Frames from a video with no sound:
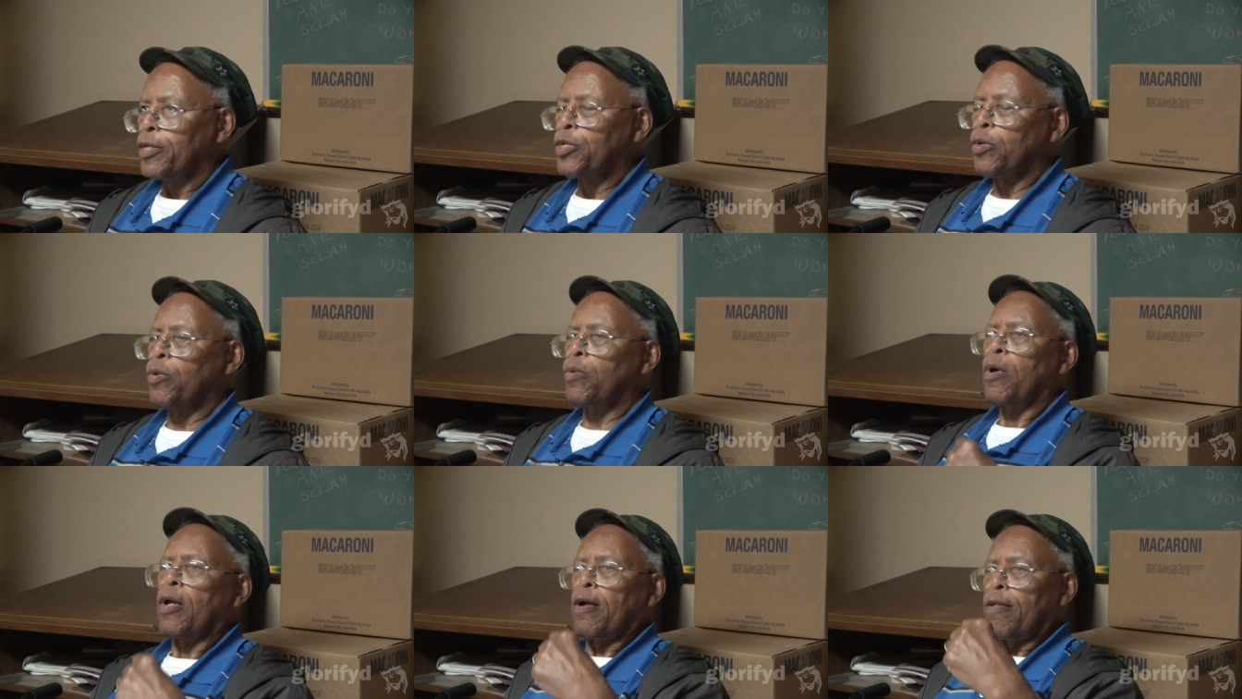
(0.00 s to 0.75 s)

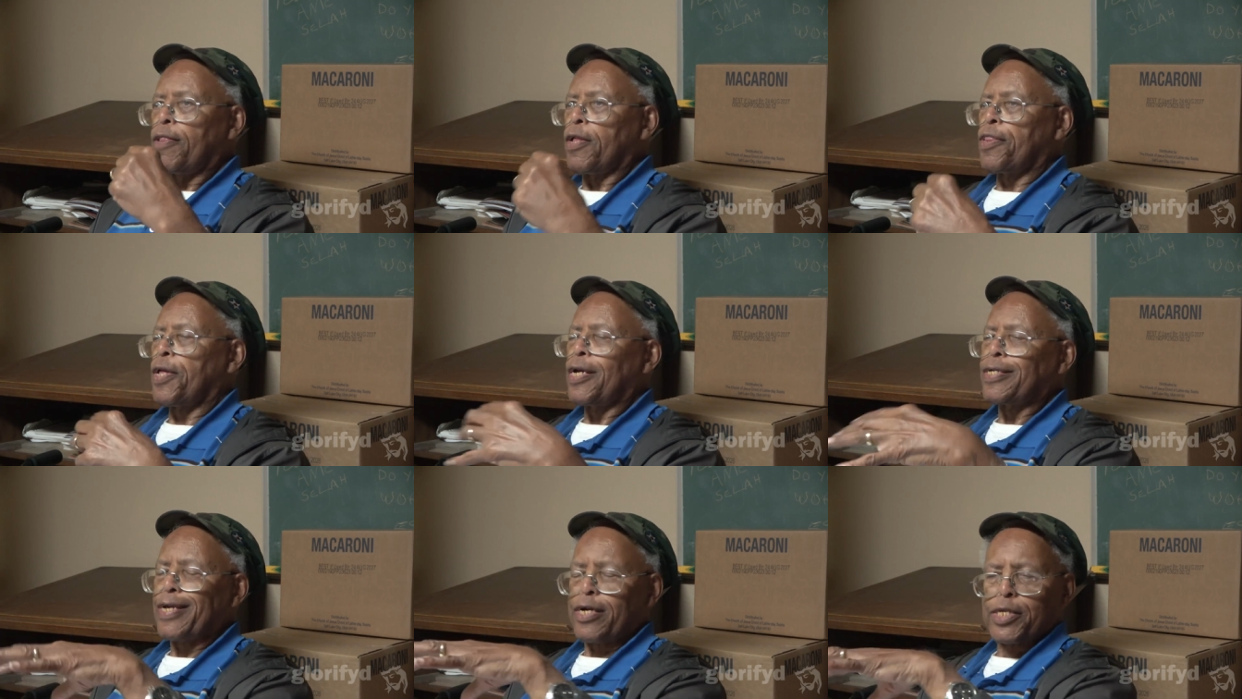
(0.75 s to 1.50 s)
to the
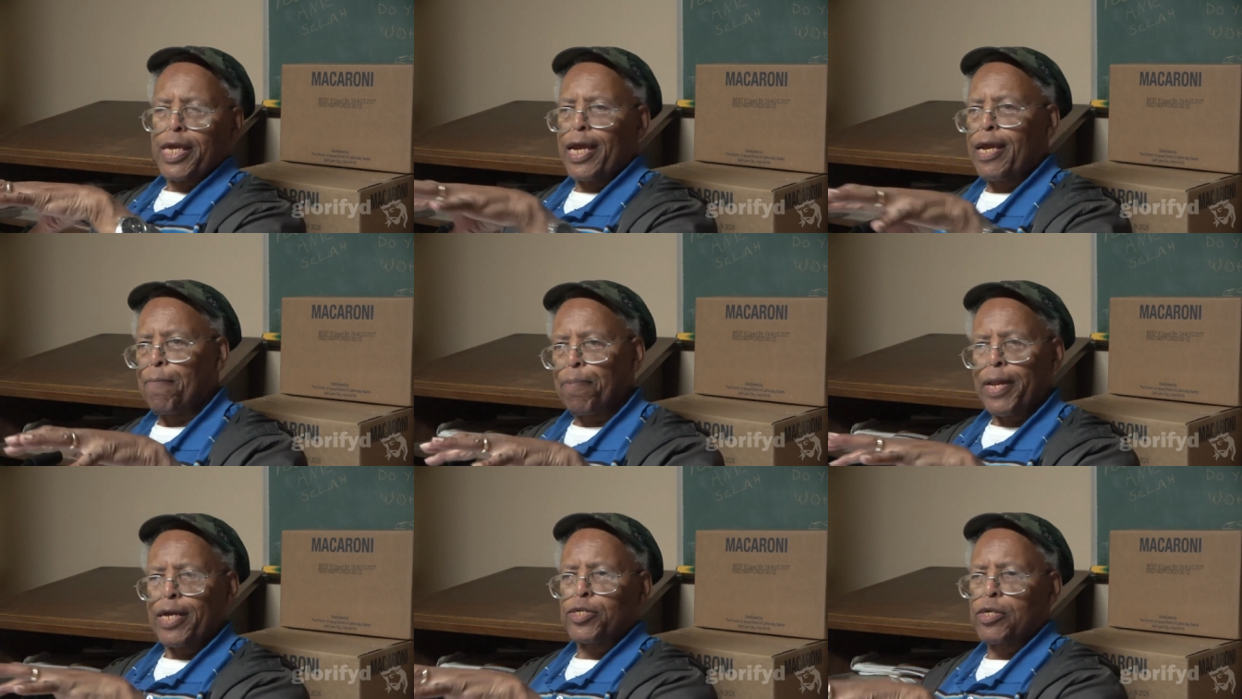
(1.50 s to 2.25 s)
things that are taking
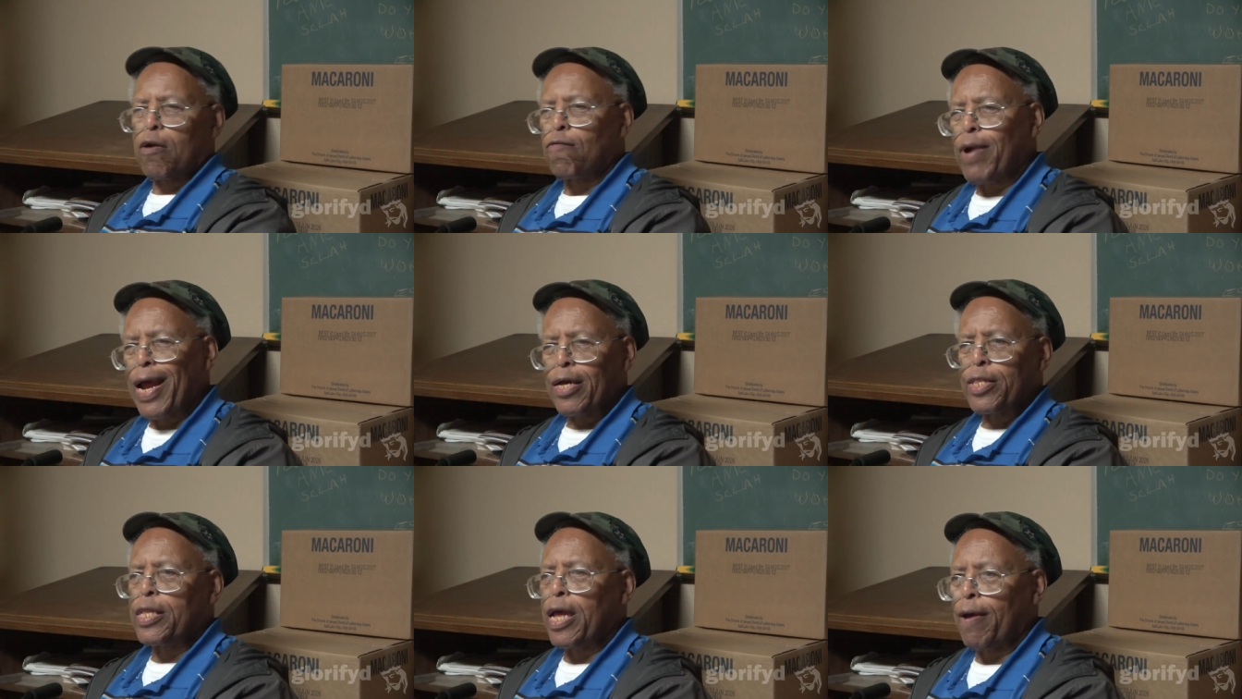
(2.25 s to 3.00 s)
place
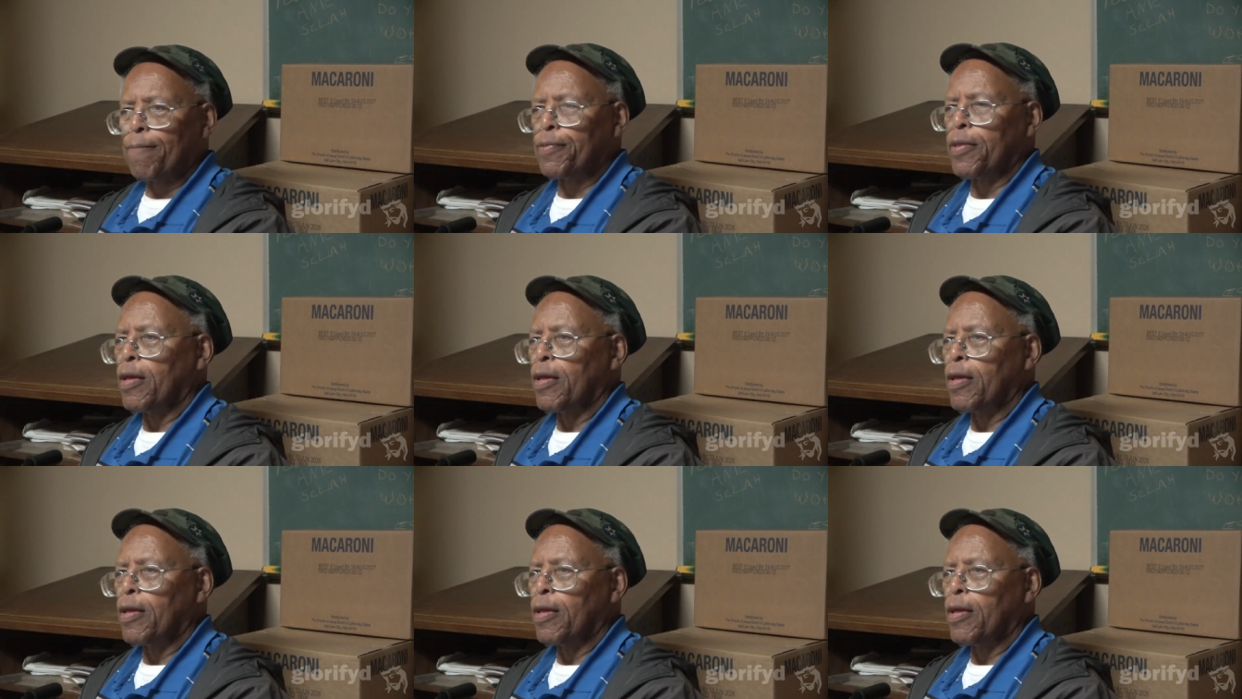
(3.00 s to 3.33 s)
around them,